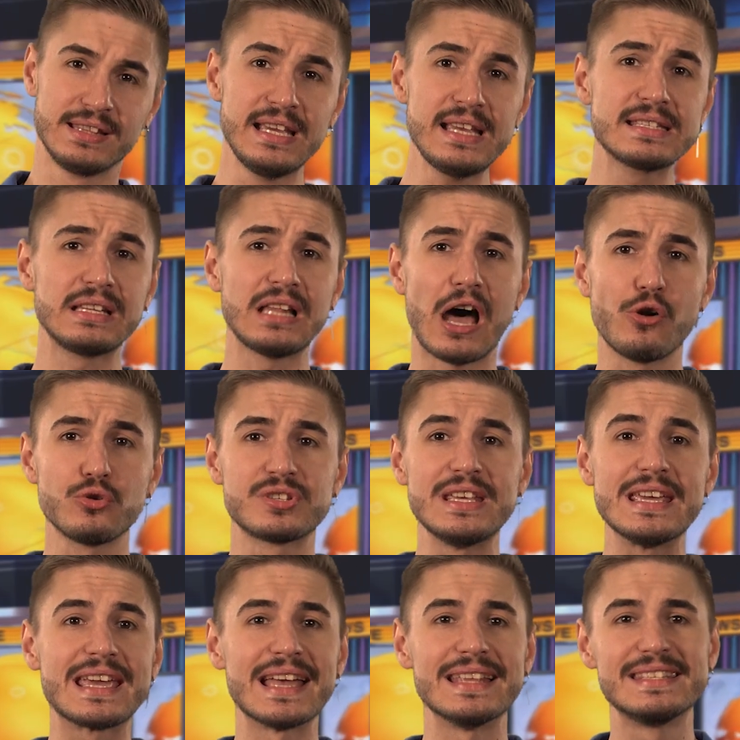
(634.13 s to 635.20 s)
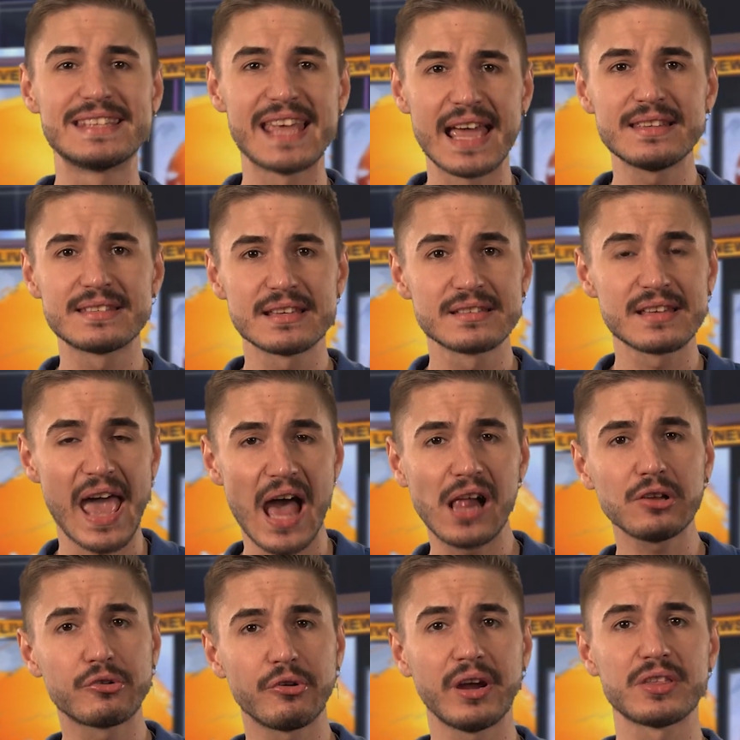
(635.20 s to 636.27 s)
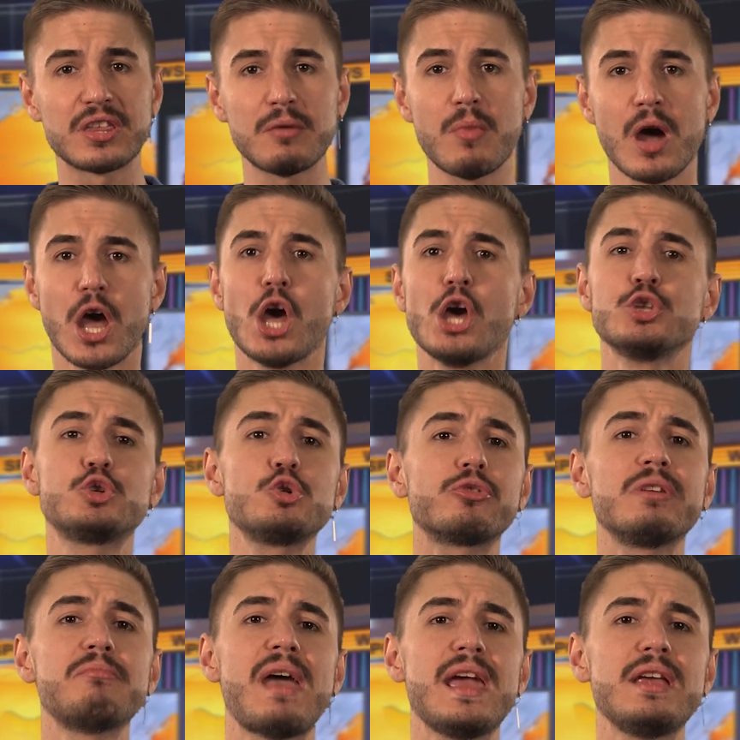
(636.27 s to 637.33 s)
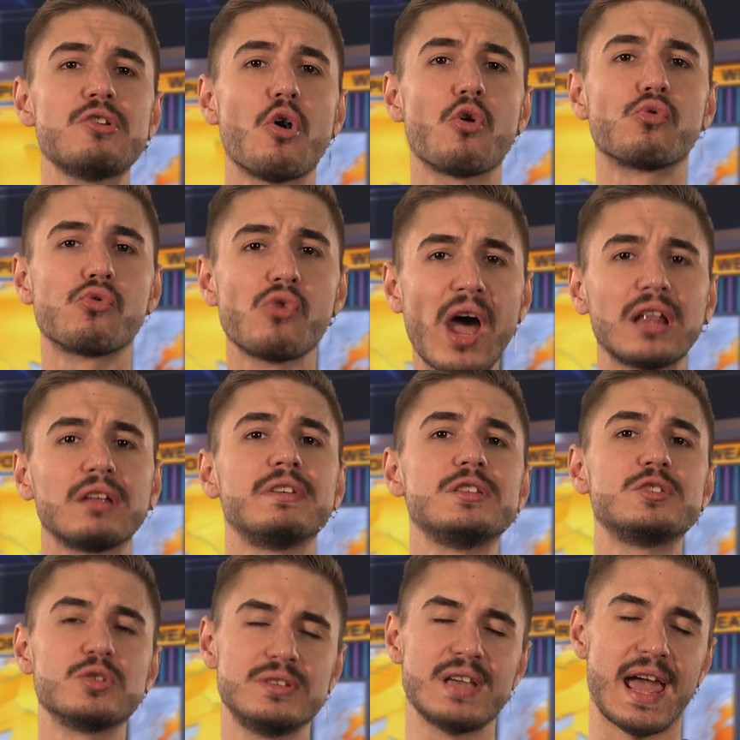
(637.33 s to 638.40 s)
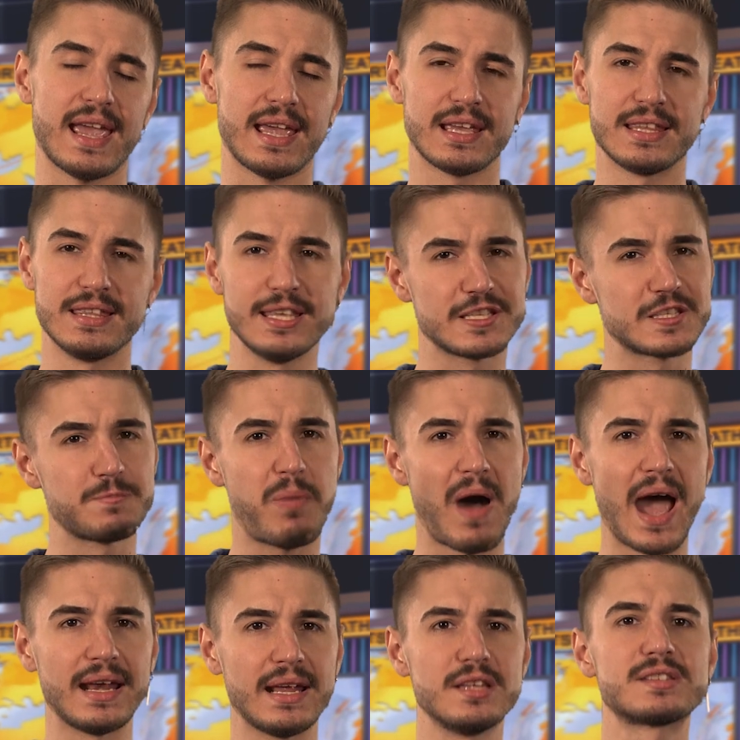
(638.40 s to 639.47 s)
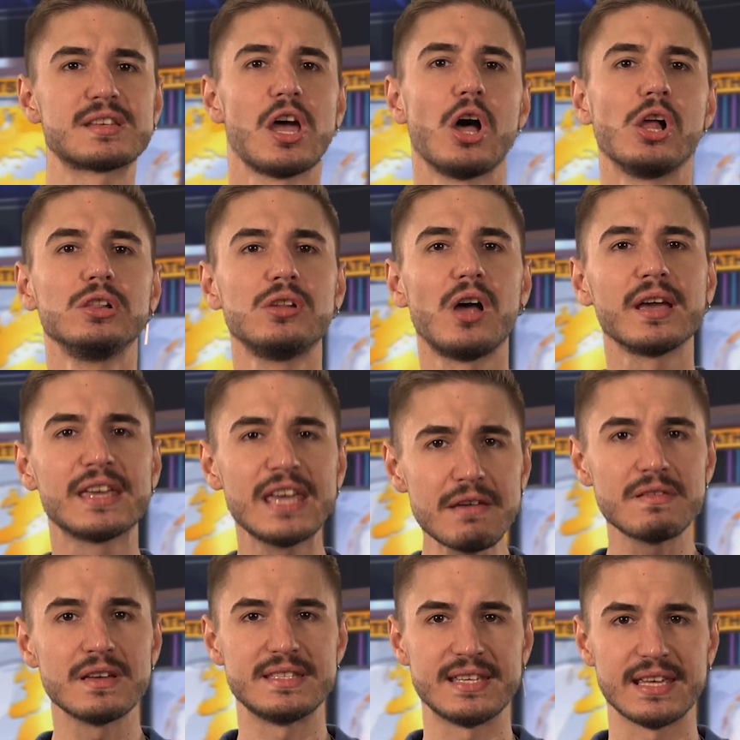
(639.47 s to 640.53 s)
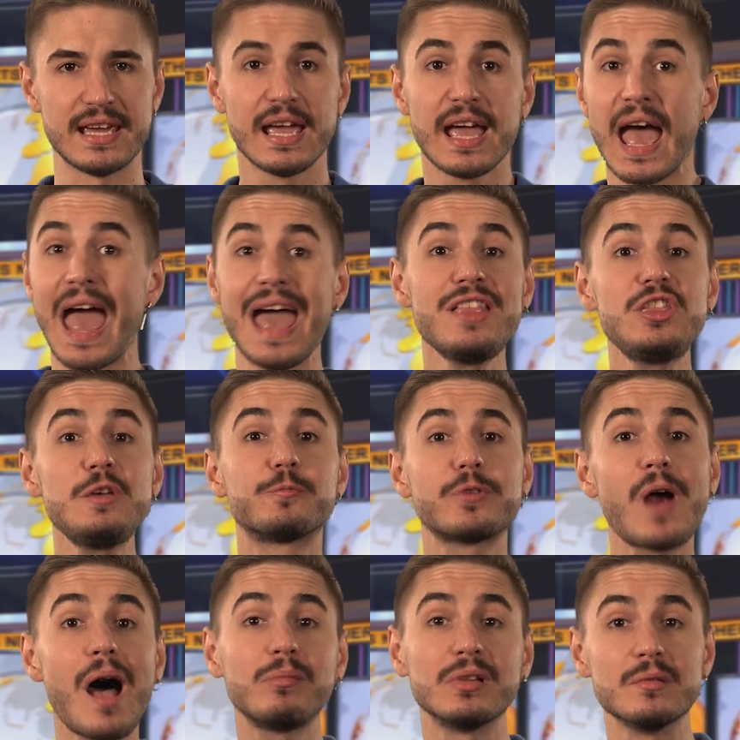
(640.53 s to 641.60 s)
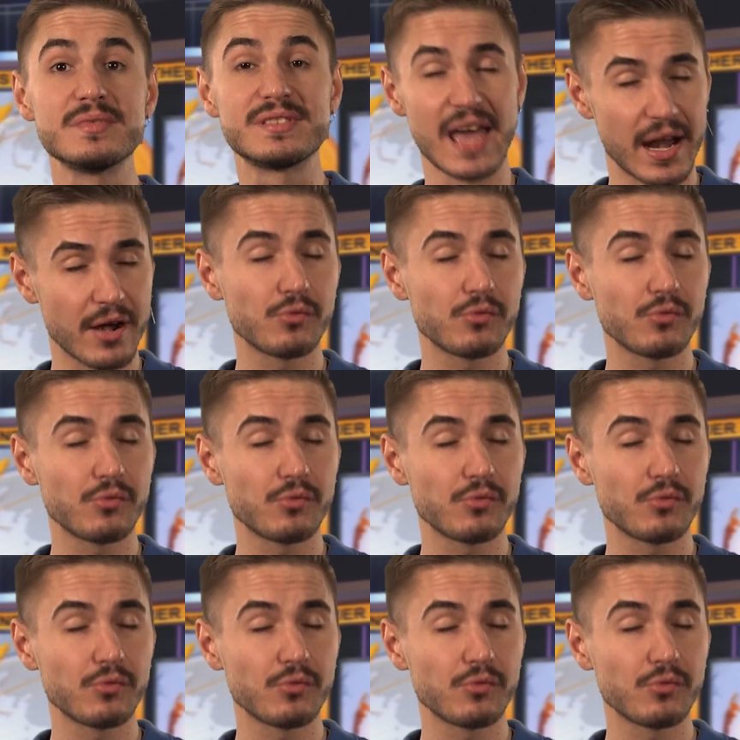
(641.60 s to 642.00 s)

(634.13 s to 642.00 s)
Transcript: This allows the consensus algorithm to remain relevant today, despite its longevity and the problems that